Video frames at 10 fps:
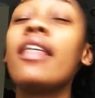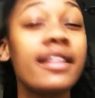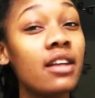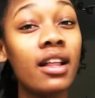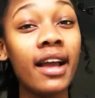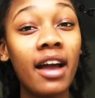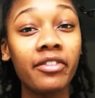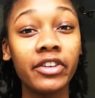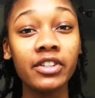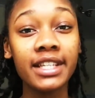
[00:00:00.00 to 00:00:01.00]
That's all I
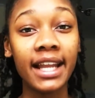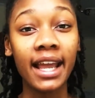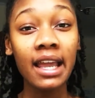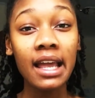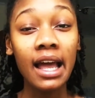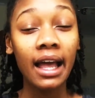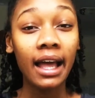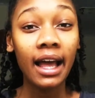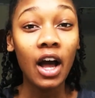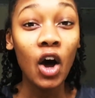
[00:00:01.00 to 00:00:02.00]
have for you today.
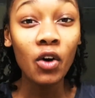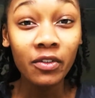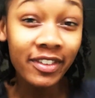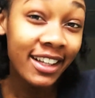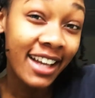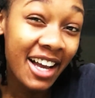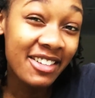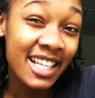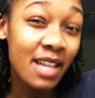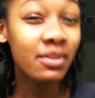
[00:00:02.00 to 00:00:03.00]
Hopefully I
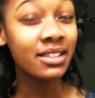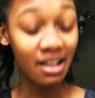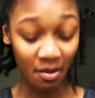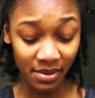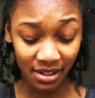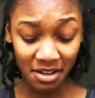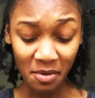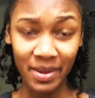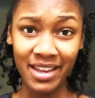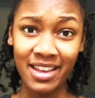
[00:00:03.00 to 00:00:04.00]
was able to help a
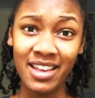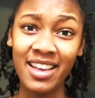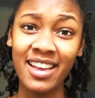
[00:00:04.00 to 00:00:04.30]
little bit.